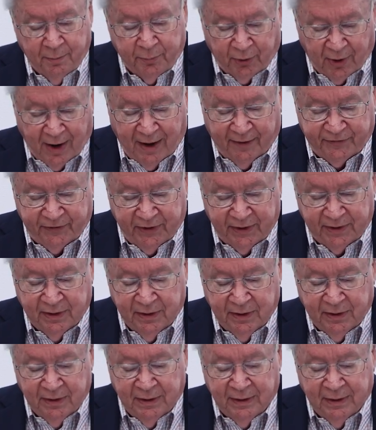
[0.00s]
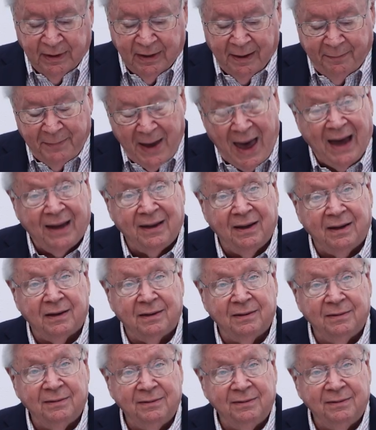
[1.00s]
prophet Habakkuk